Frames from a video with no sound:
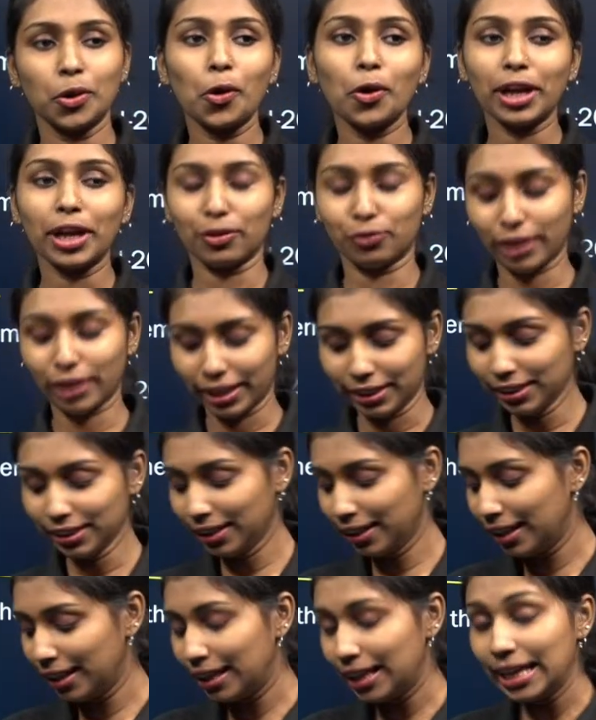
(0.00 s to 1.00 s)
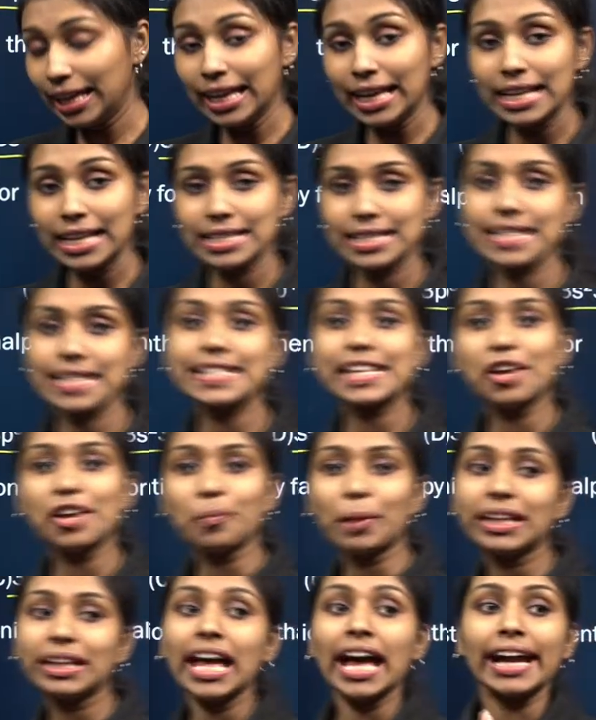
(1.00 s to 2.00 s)
Okay, fine. Just give
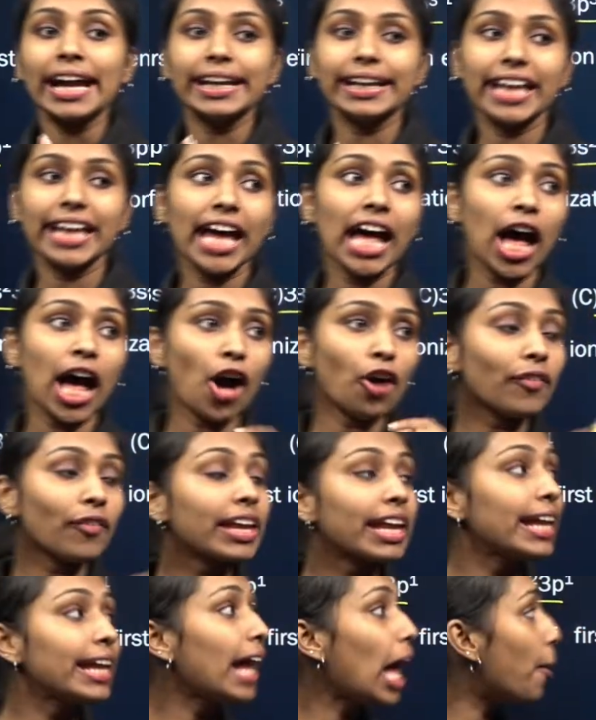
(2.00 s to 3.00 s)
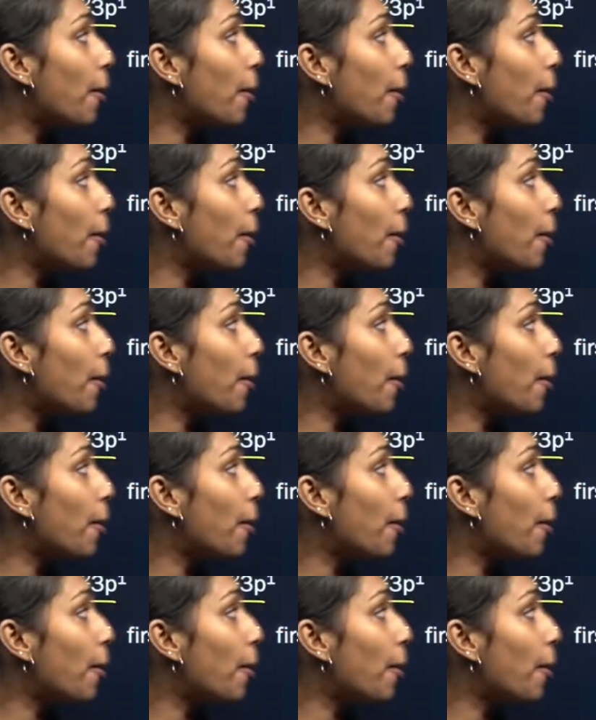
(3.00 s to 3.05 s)
me the idea how we can